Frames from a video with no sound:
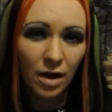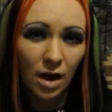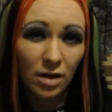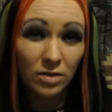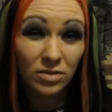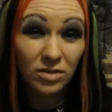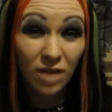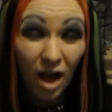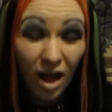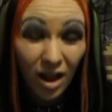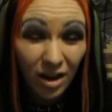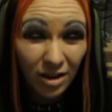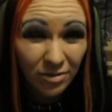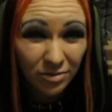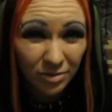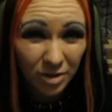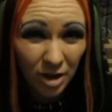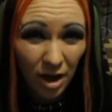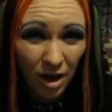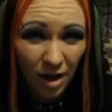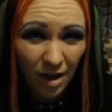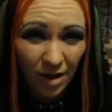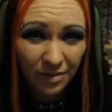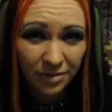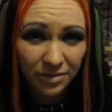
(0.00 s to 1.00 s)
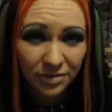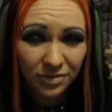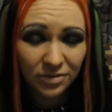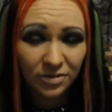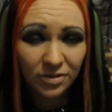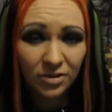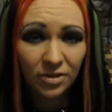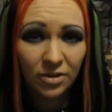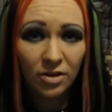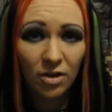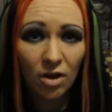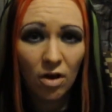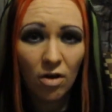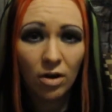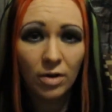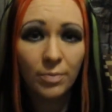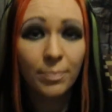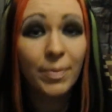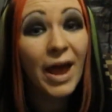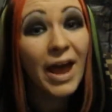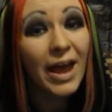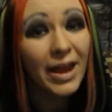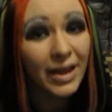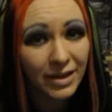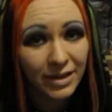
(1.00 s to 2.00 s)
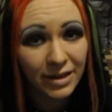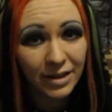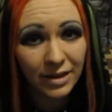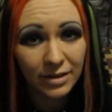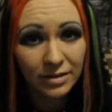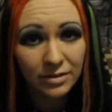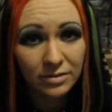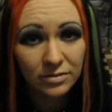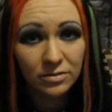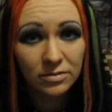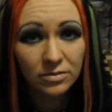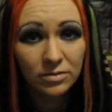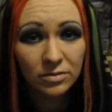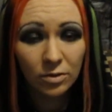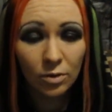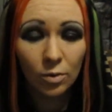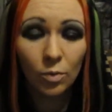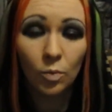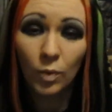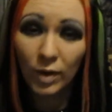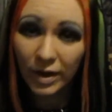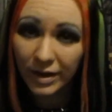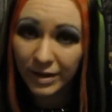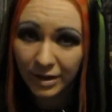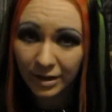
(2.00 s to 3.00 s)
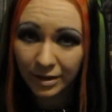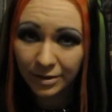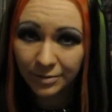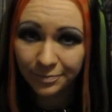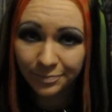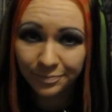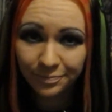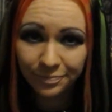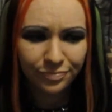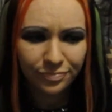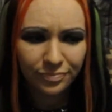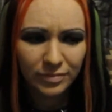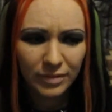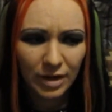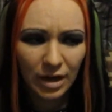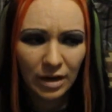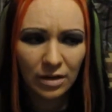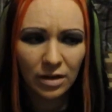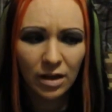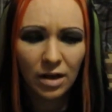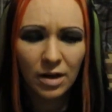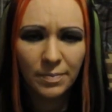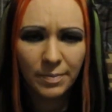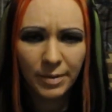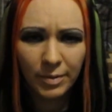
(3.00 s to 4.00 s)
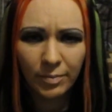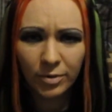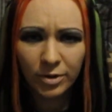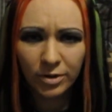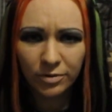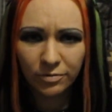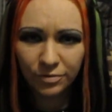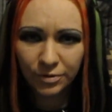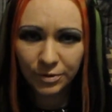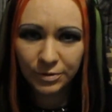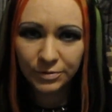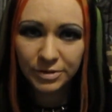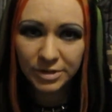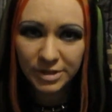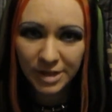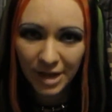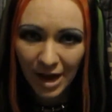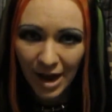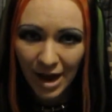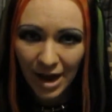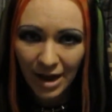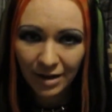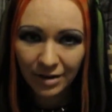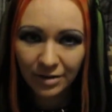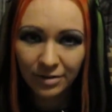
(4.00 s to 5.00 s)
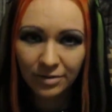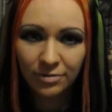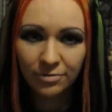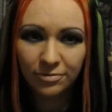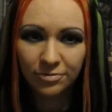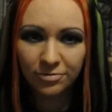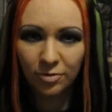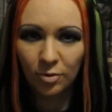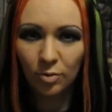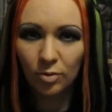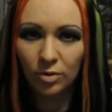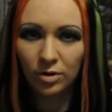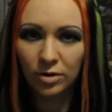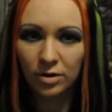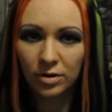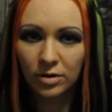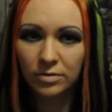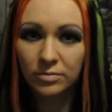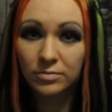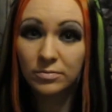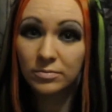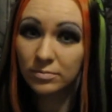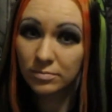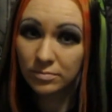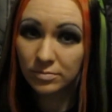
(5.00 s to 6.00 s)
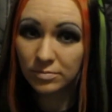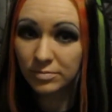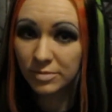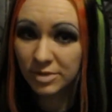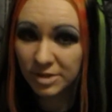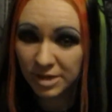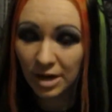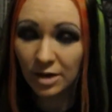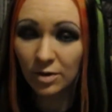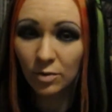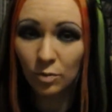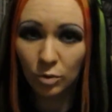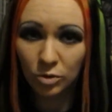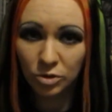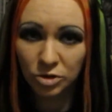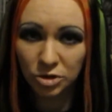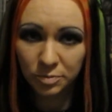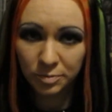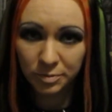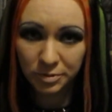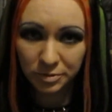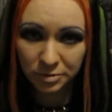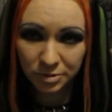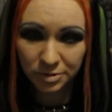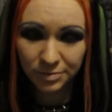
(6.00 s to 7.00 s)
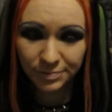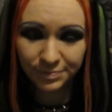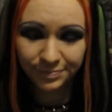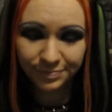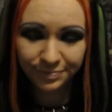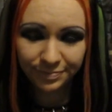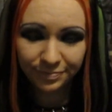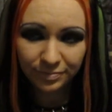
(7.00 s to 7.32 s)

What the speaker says: A lot of goths are pagan or Wiccan, and a lot of people confuse that for Satan worshippers.